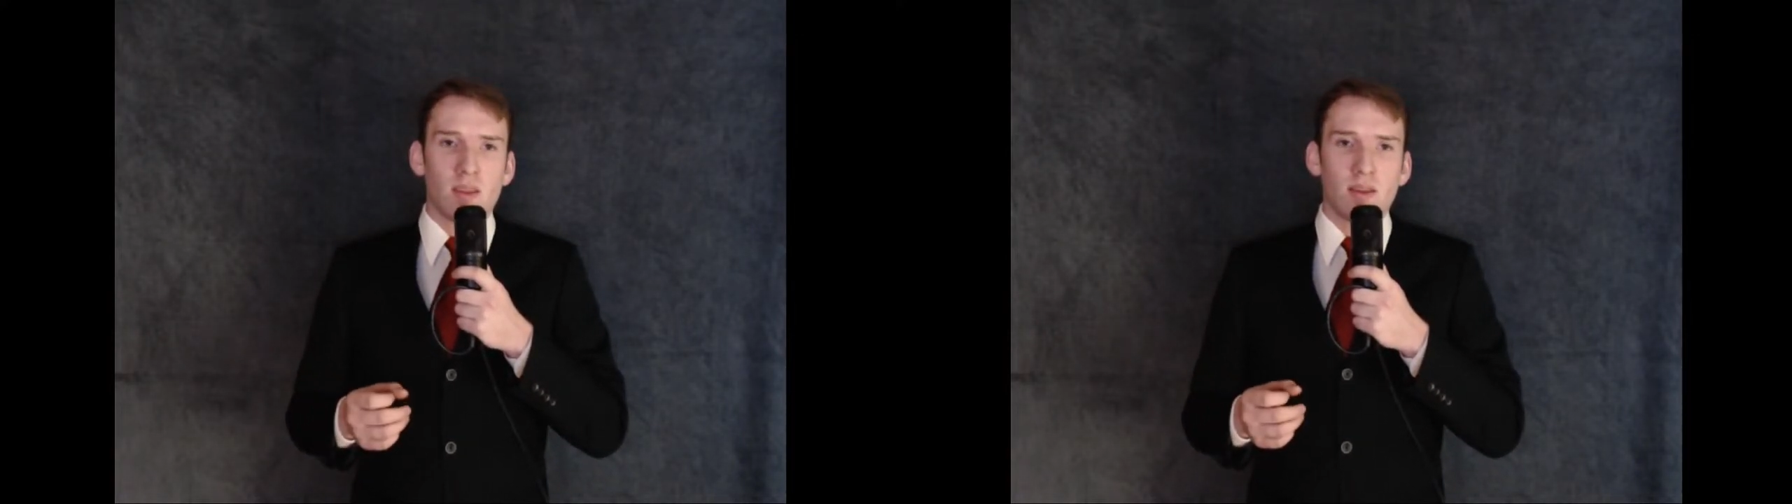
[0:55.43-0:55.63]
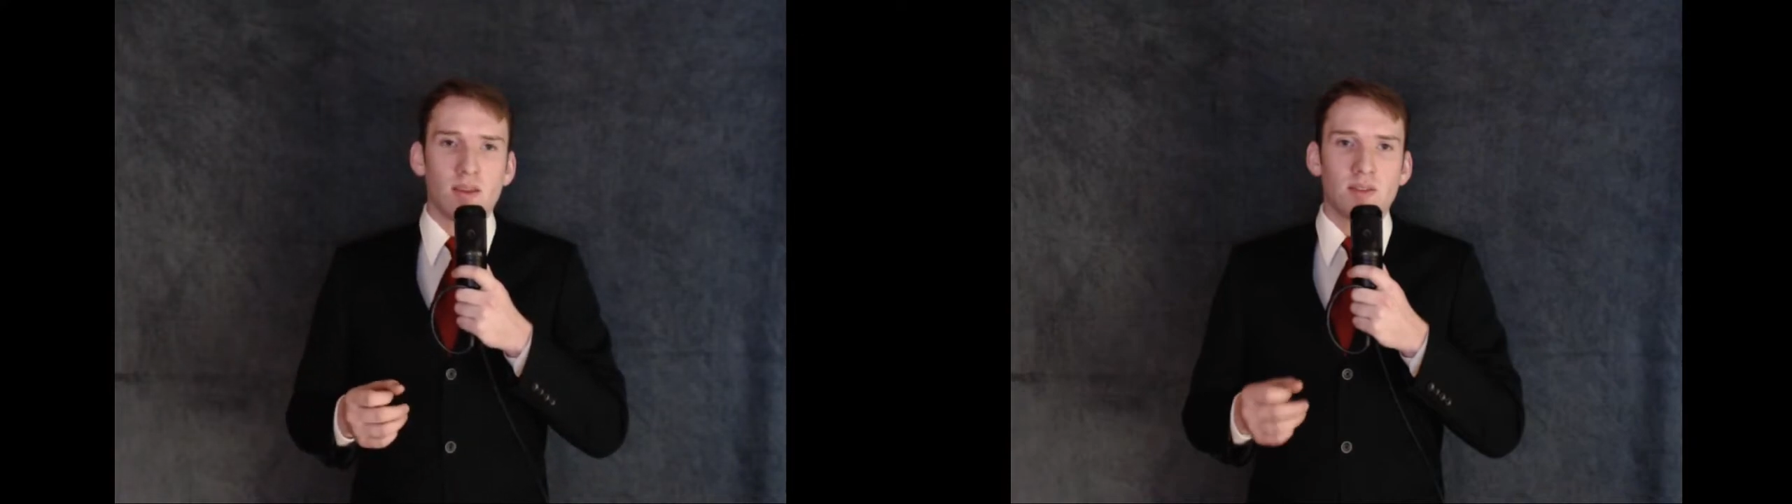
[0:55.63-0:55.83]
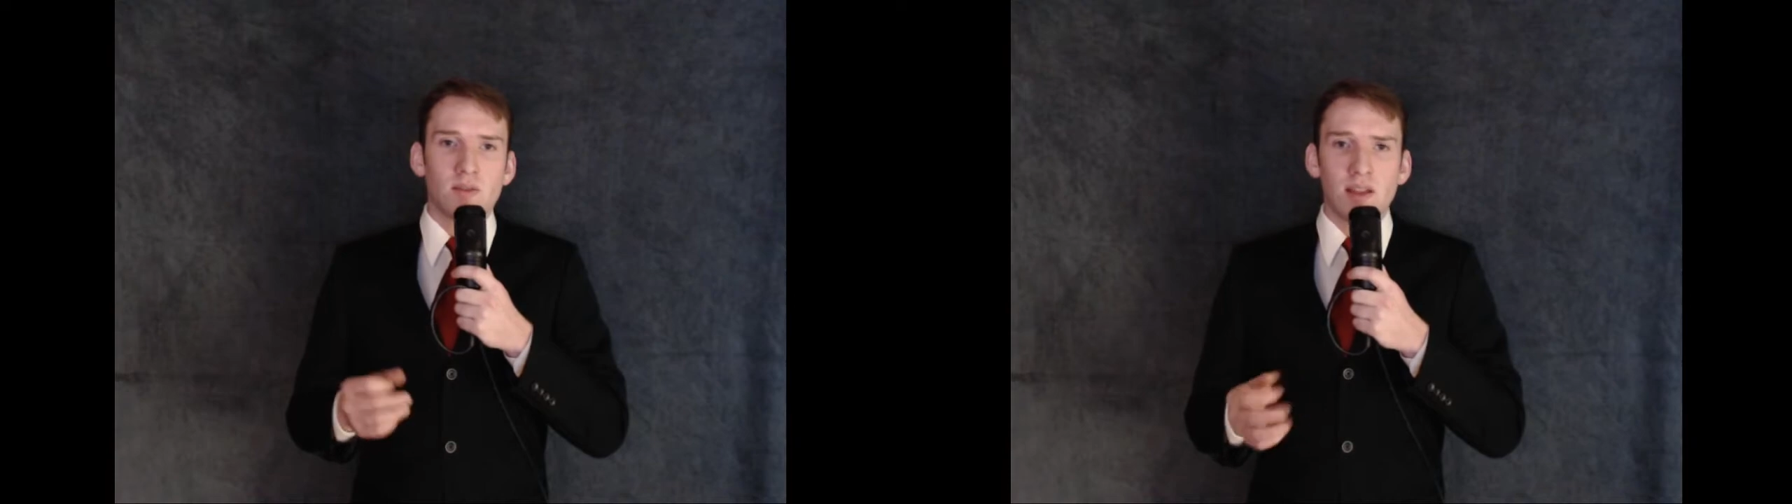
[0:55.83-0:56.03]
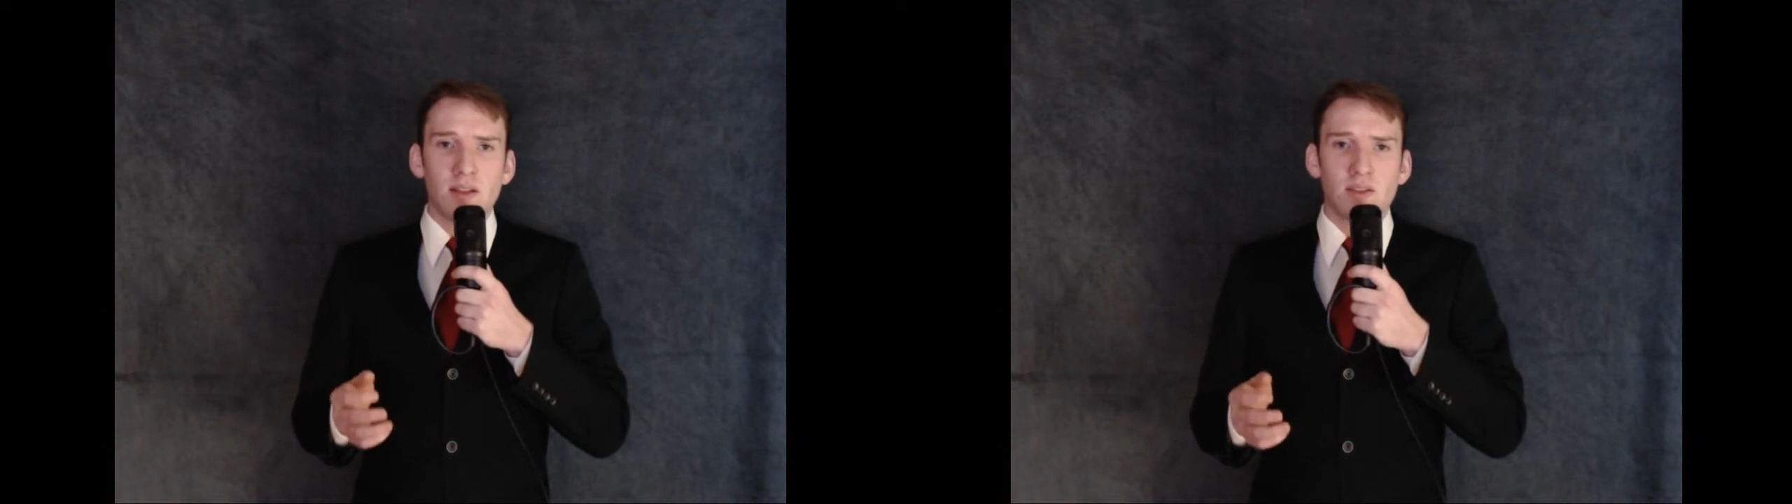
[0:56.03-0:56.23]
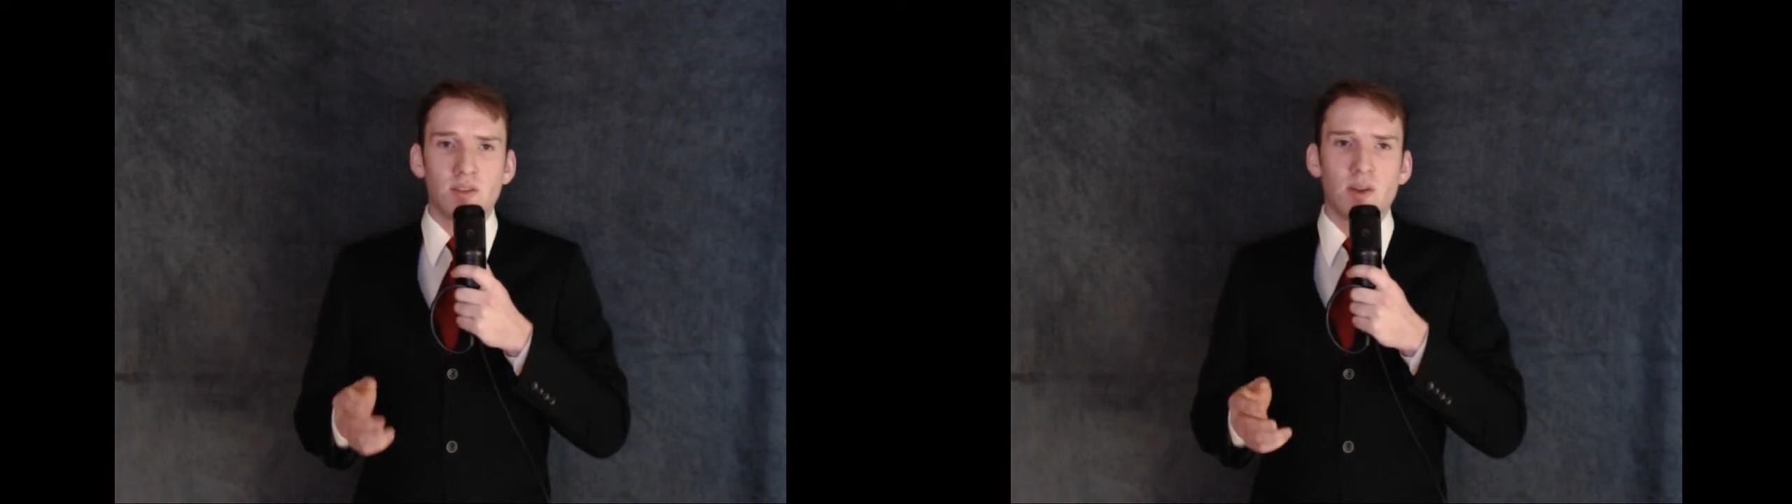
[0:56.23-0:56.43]

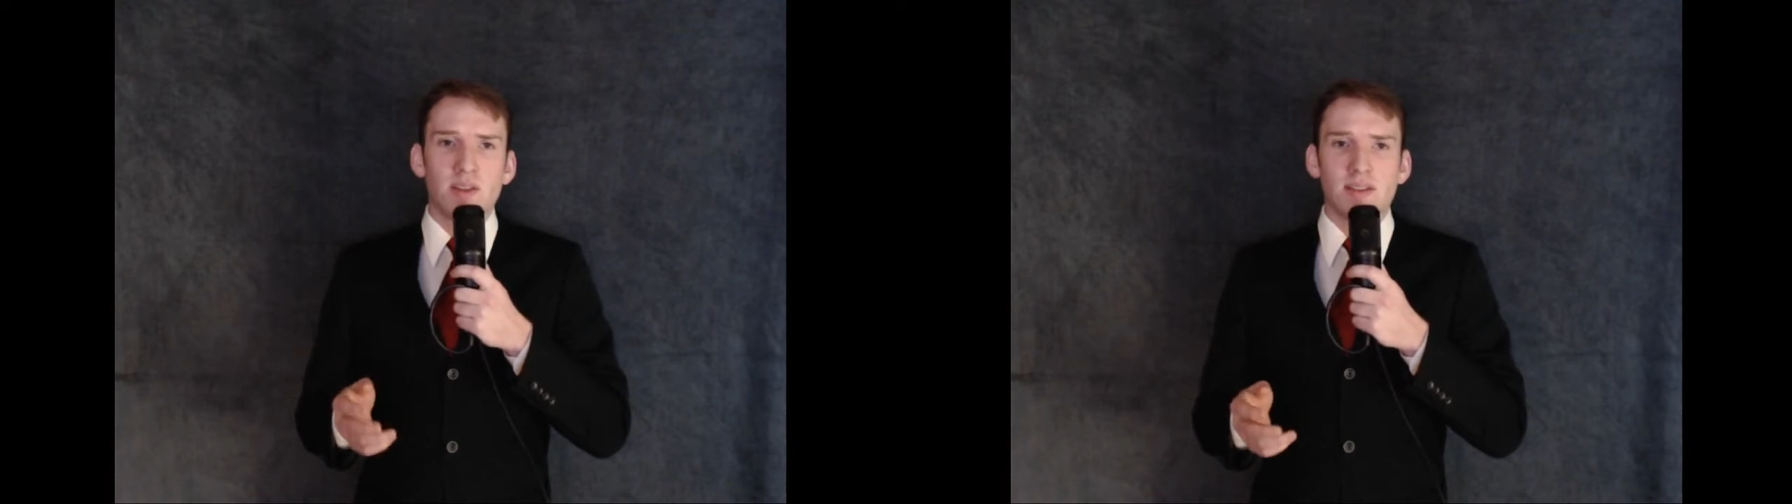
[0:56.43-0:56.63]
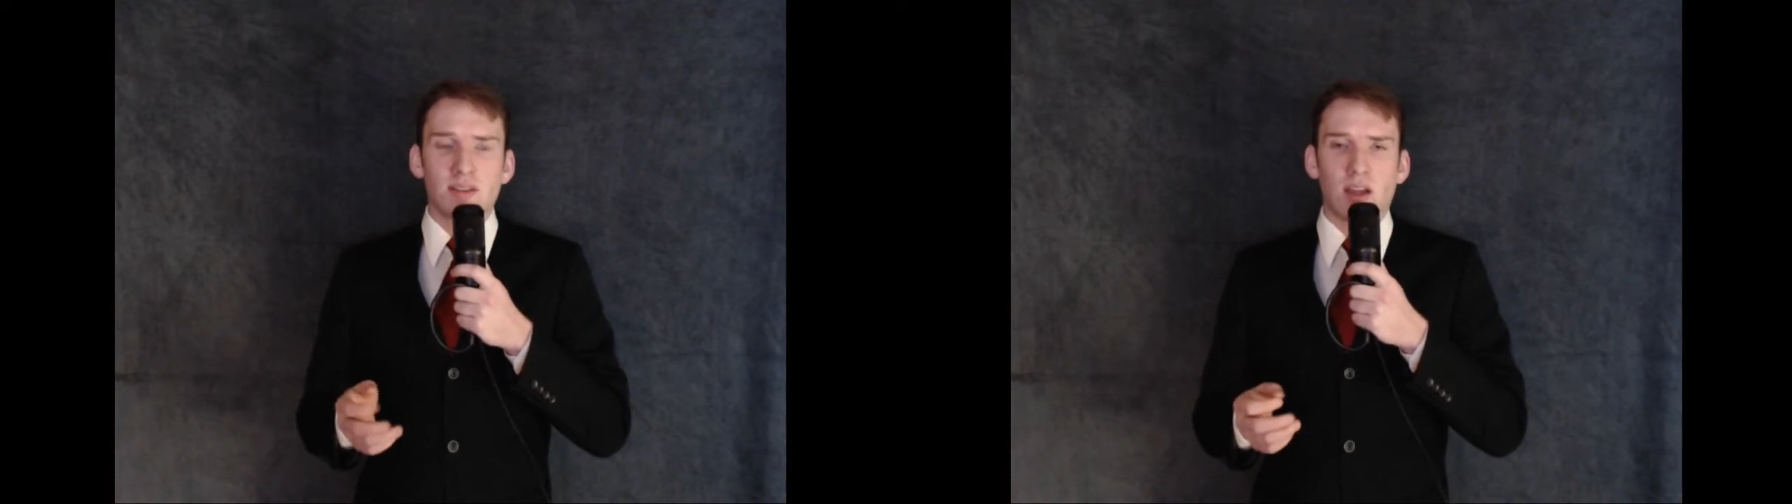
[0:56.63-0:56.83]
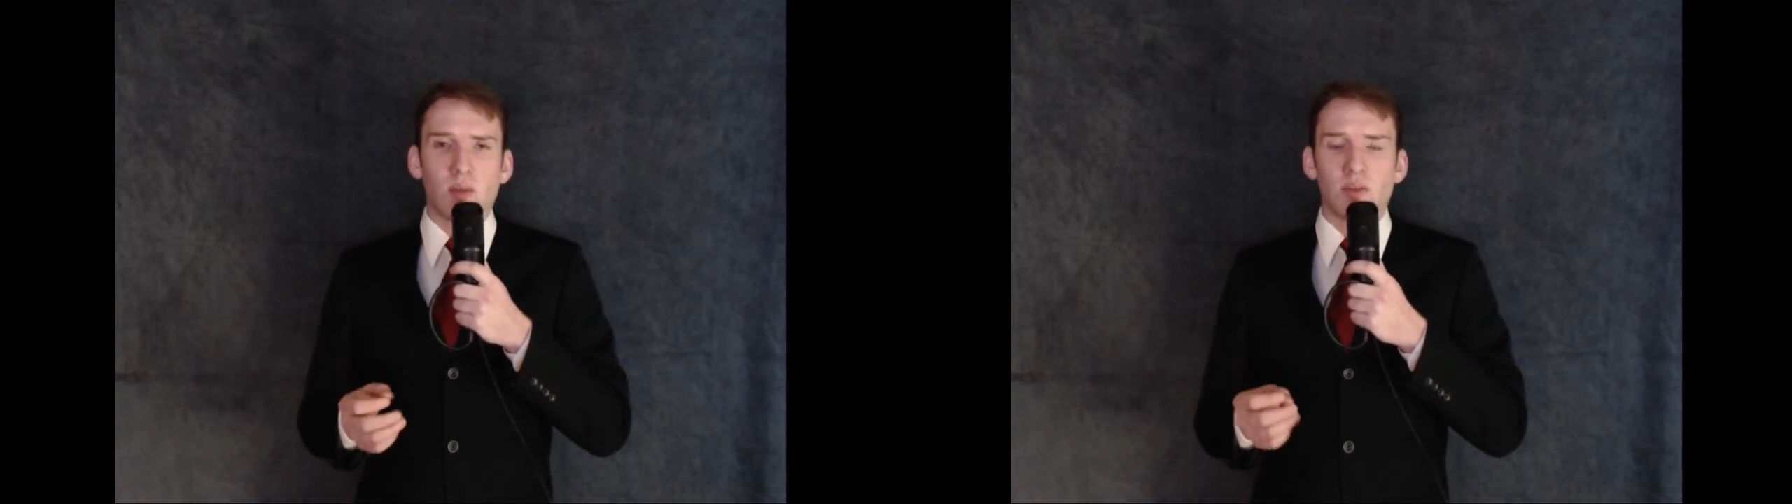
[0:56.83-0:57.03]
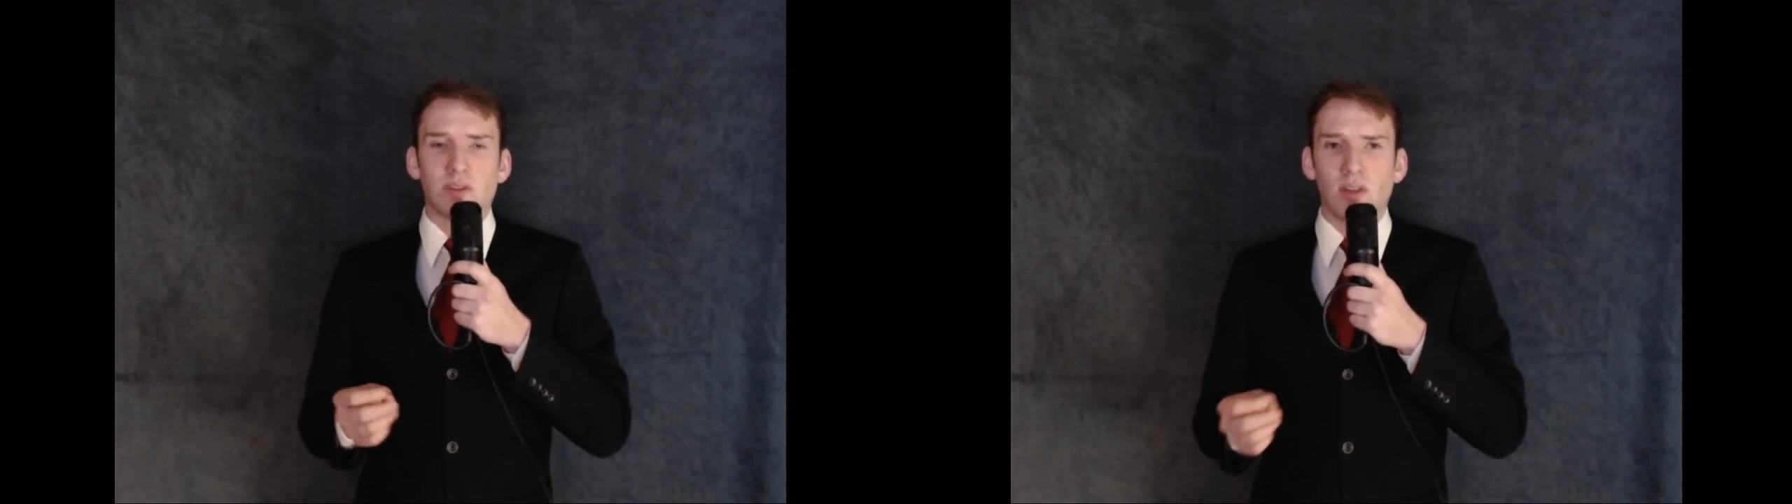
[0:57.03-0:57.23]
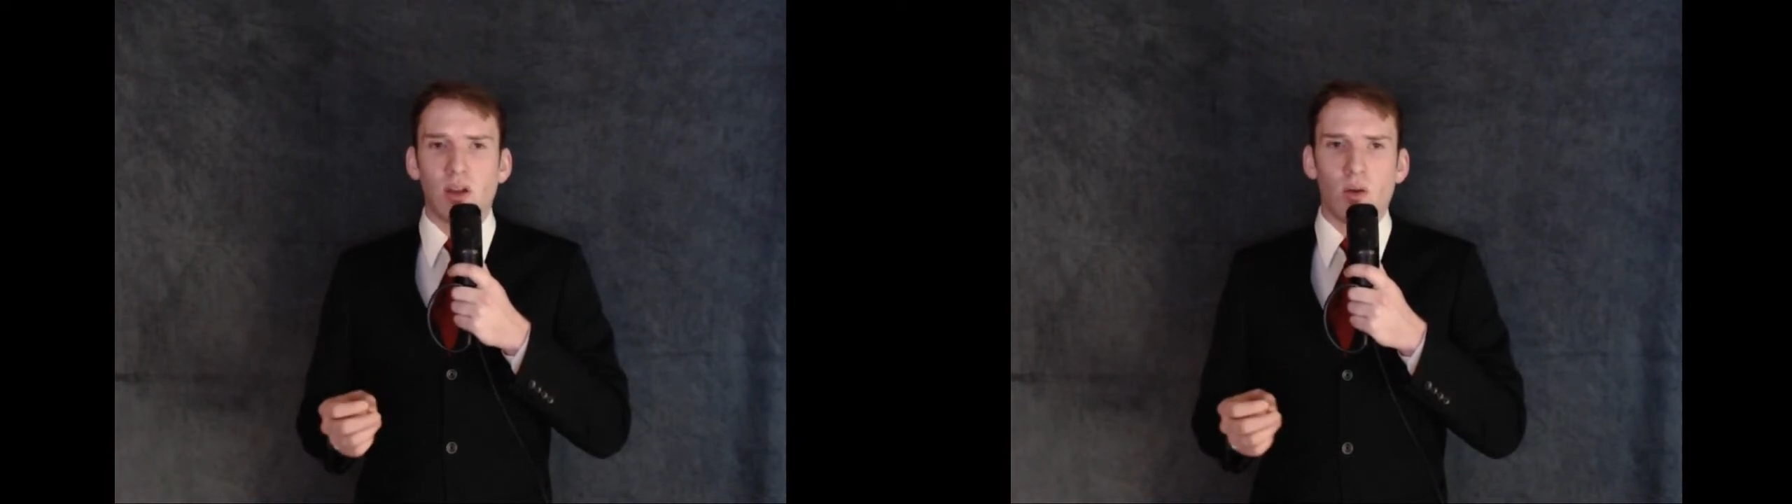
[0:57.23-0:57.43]
Surveillance during this time
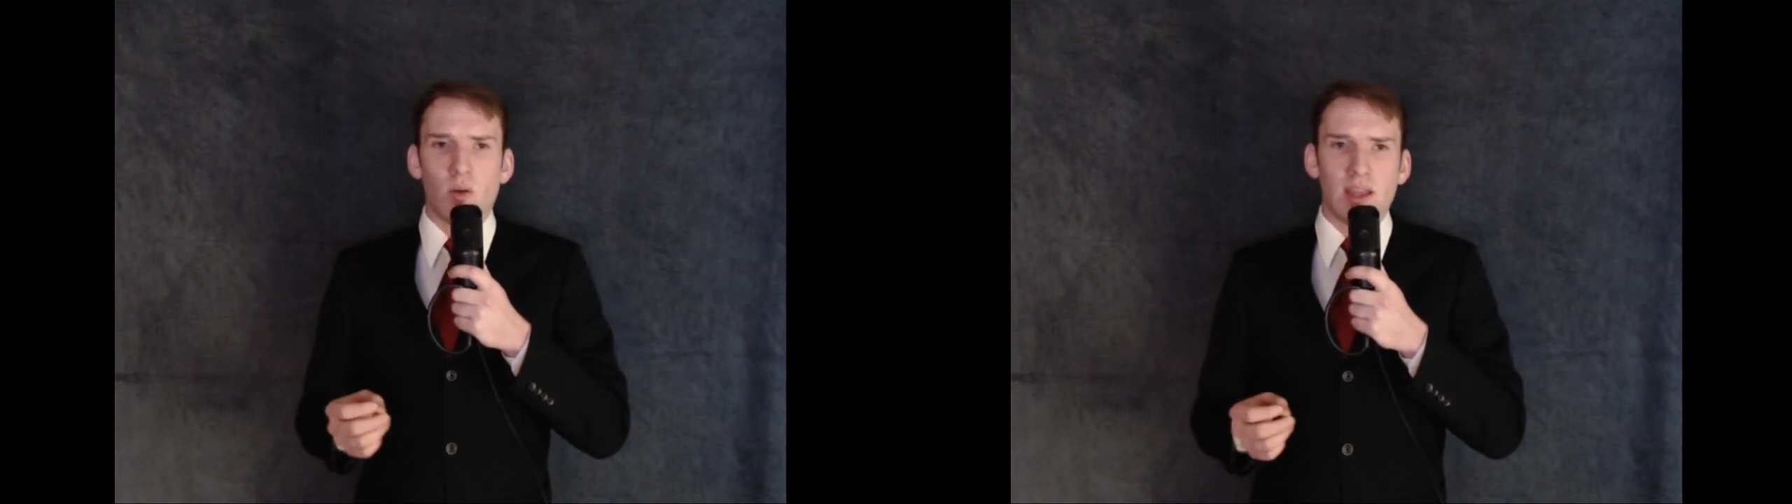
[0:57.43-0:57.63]
was low,